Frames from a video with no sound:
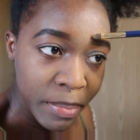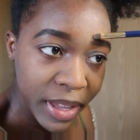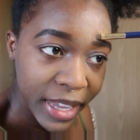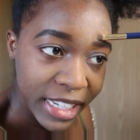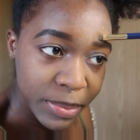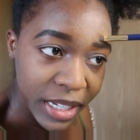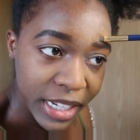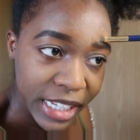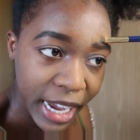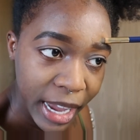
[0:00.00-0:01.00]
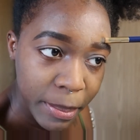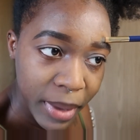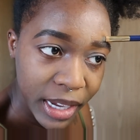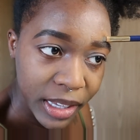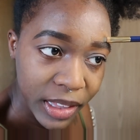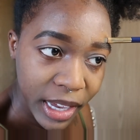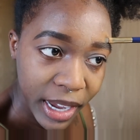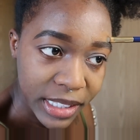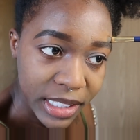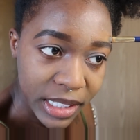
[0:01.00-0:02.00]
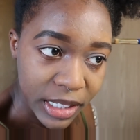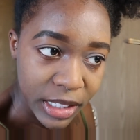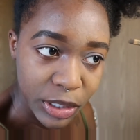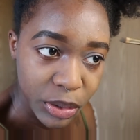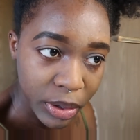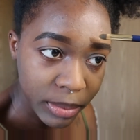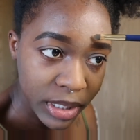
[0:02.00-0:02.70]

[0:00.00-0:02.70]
but that's because I'm making the content, you know what I'm